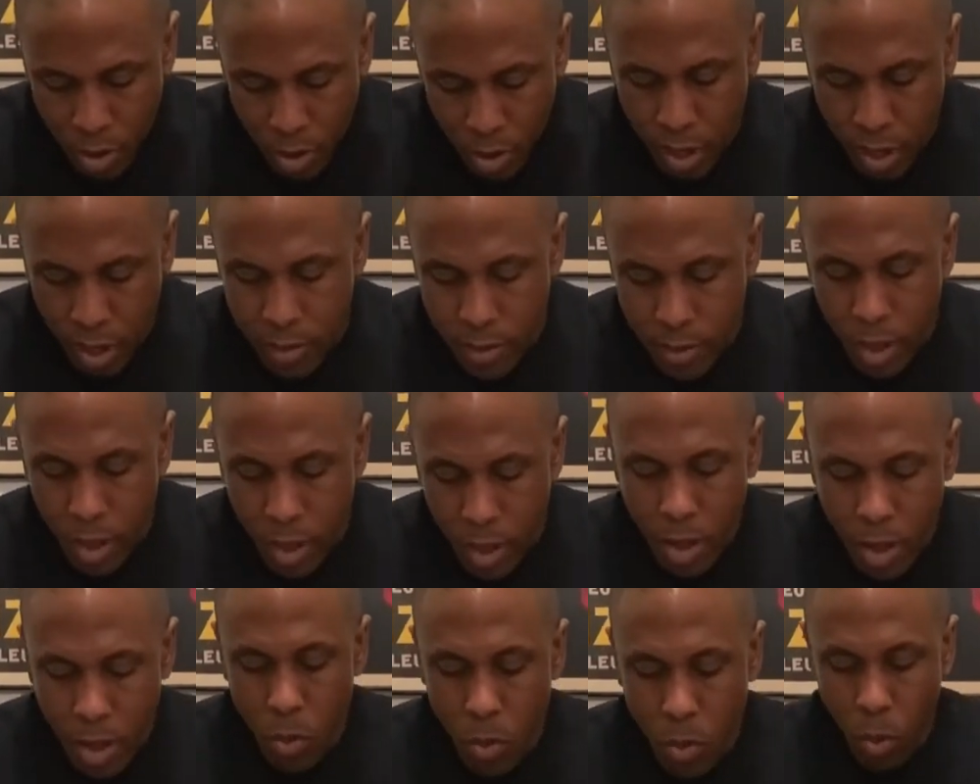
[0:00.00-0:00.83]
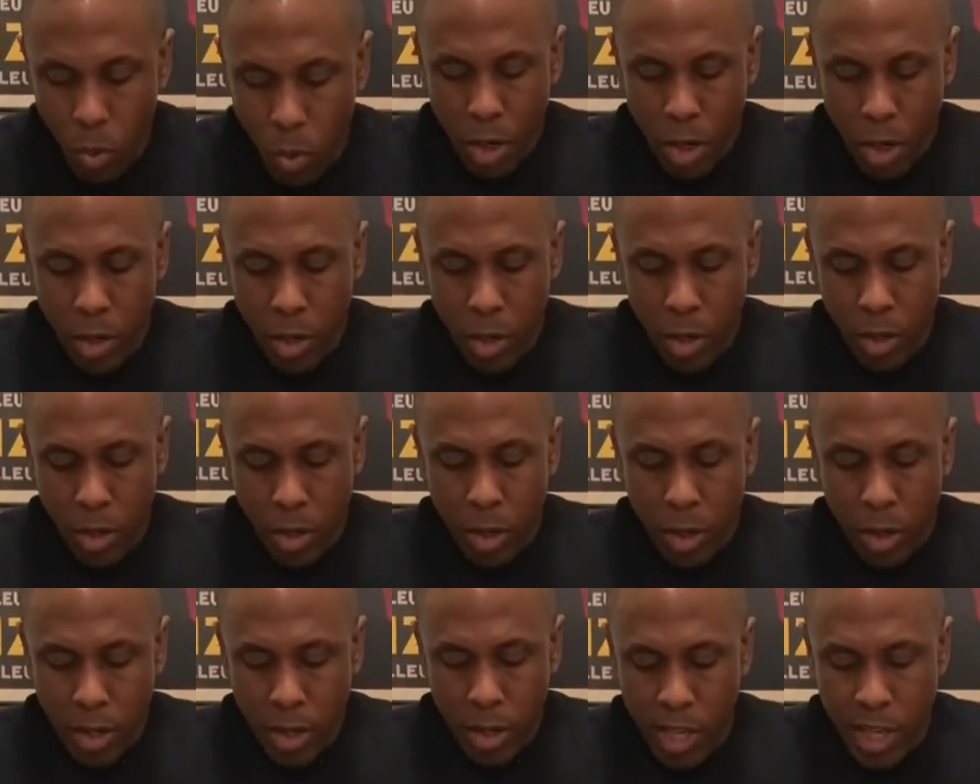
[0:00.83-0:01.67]
Okay? You want to
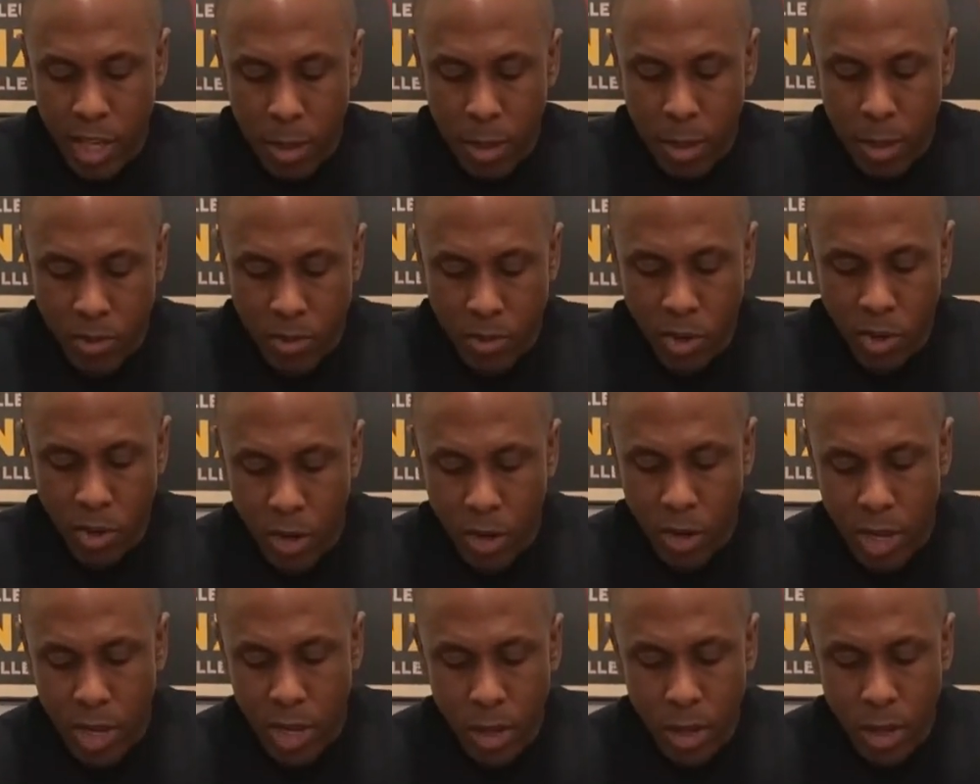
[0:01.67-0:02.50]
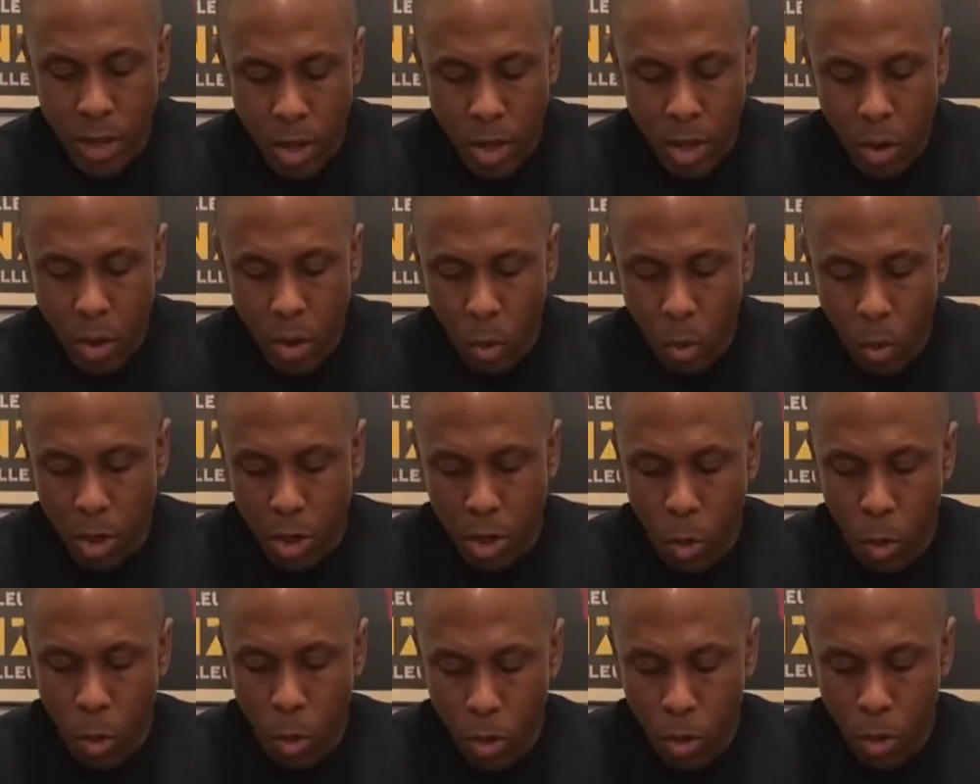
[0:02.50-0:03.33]
keep turning
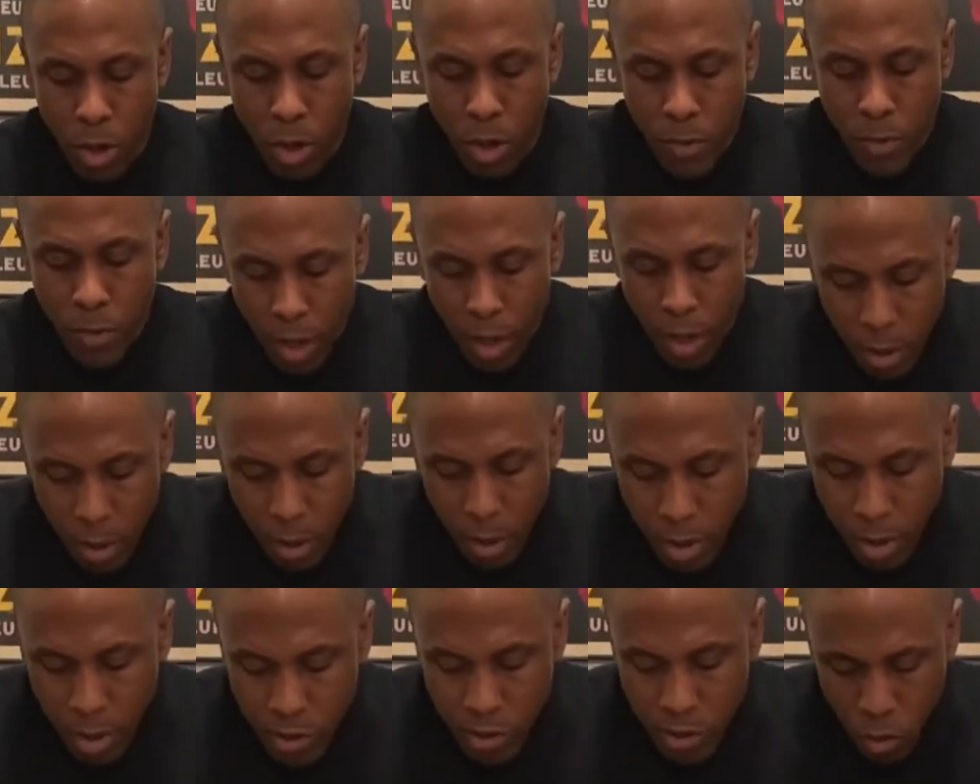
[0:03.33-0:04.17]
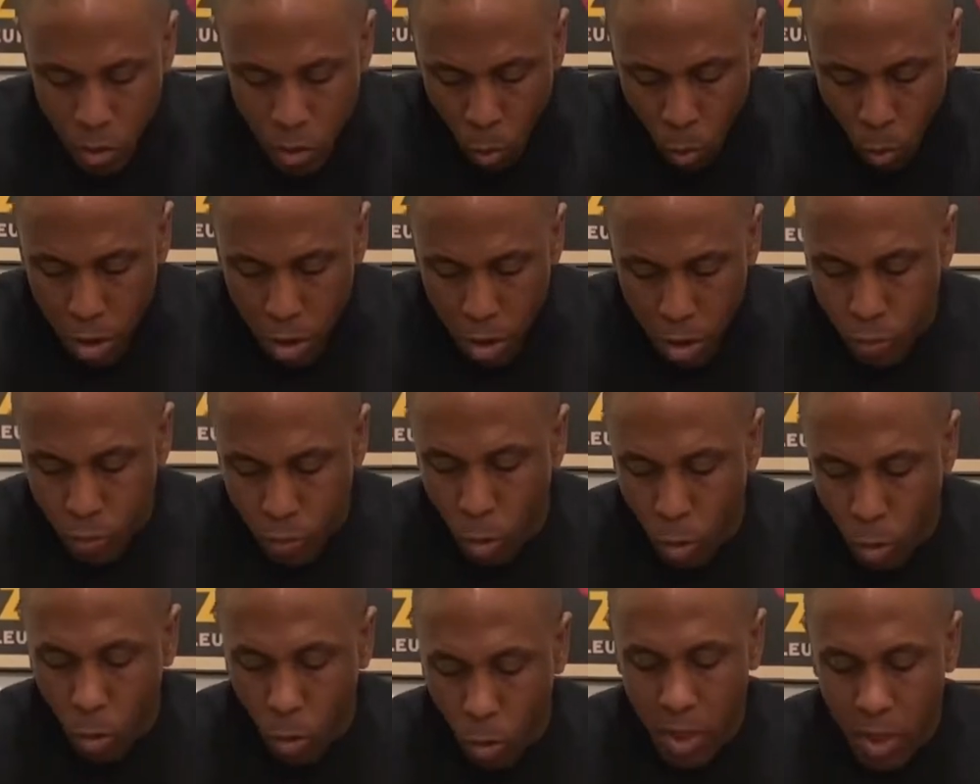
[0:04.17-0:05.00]
one quarter because you want to
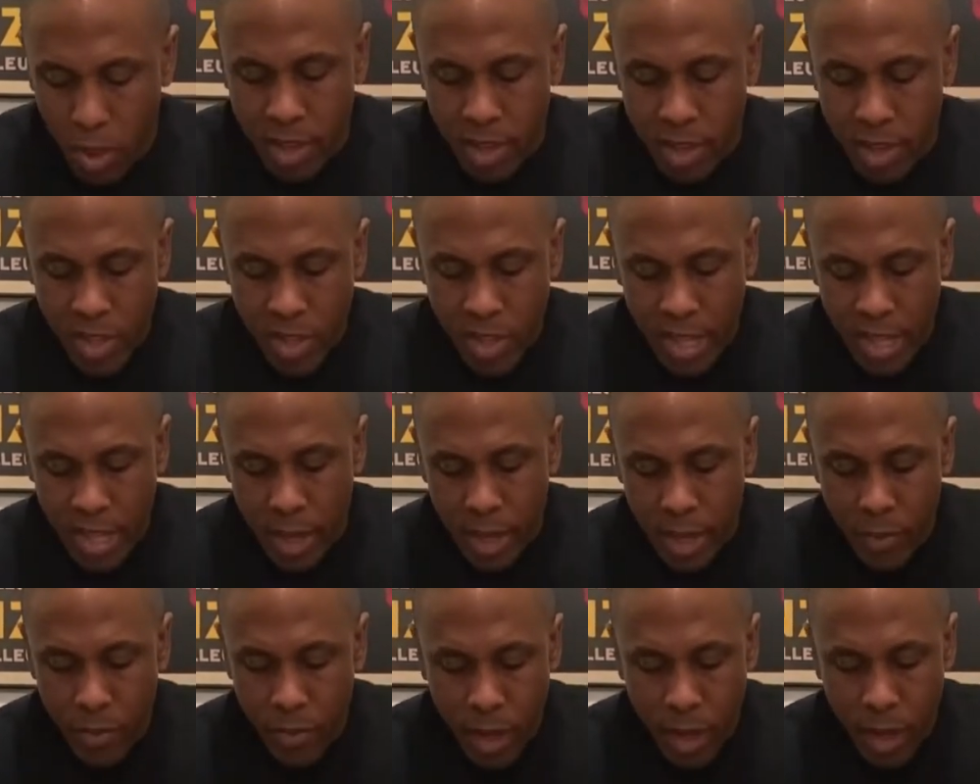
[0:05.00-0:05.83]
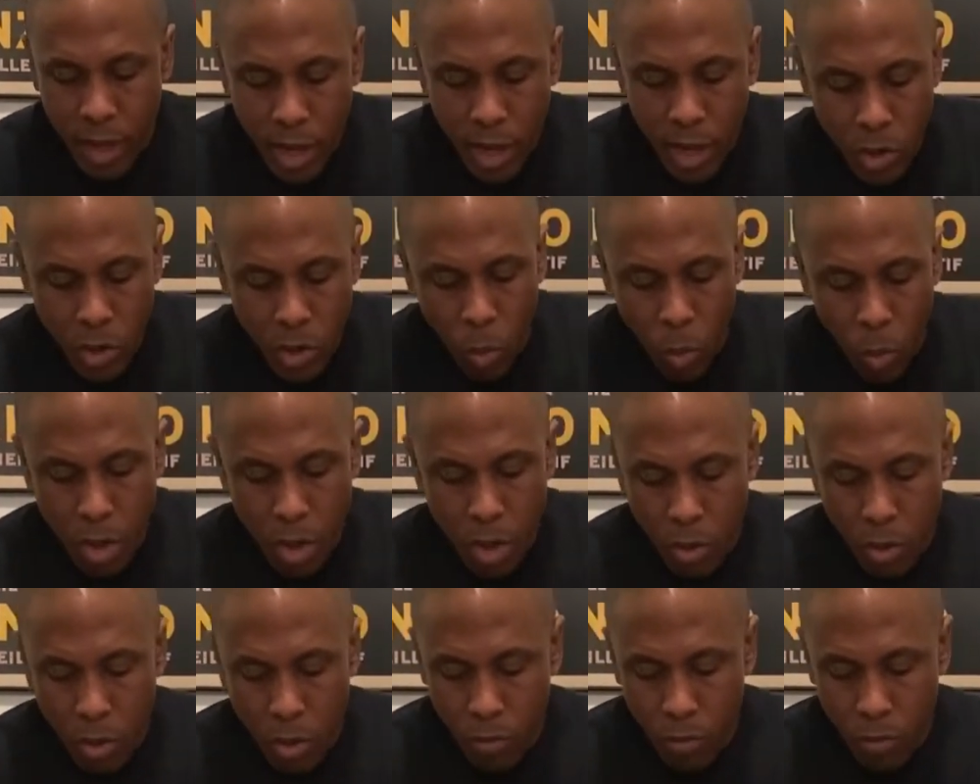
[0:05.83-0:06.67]
roll evenly and you
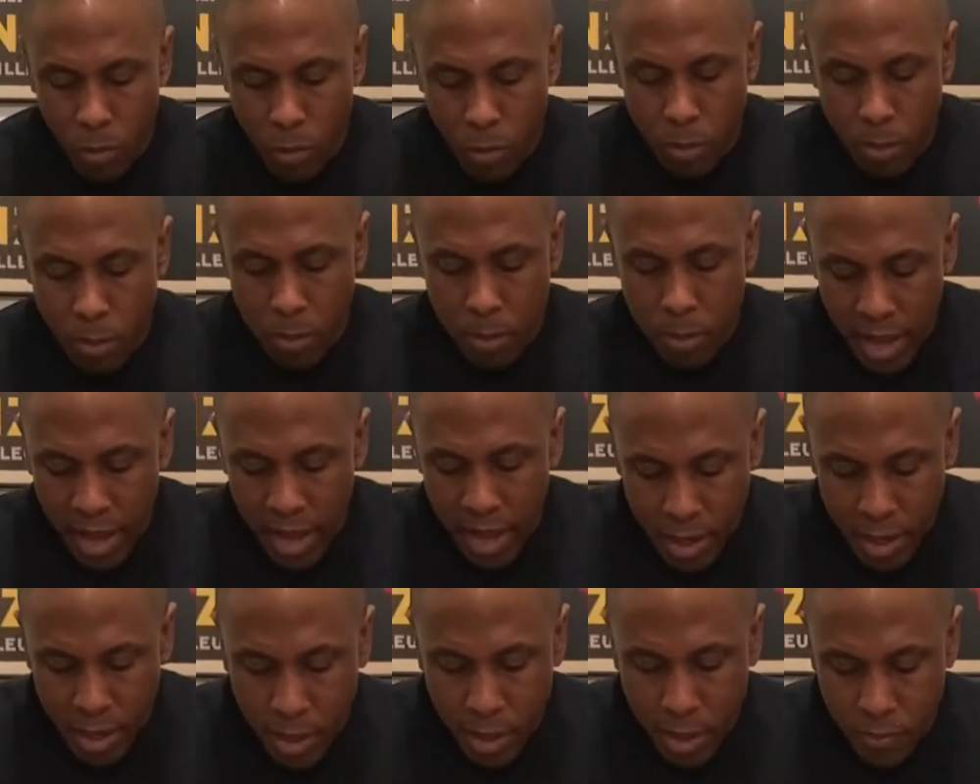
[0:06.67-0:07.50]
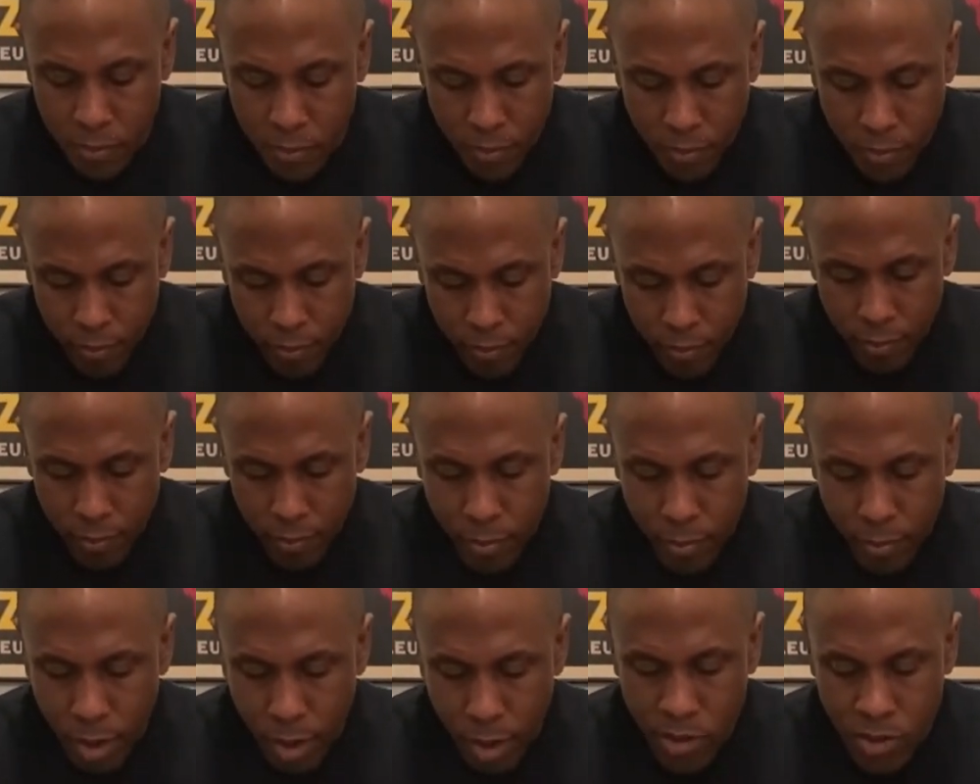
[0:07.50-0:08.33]
want to make
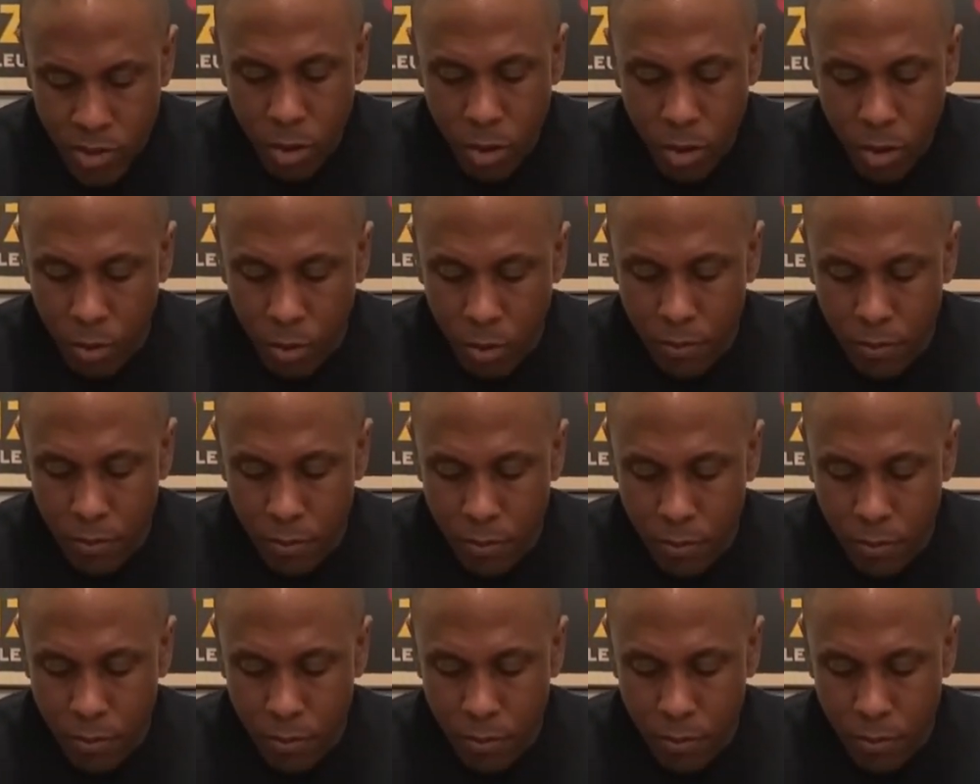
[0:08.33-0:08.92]
a circle,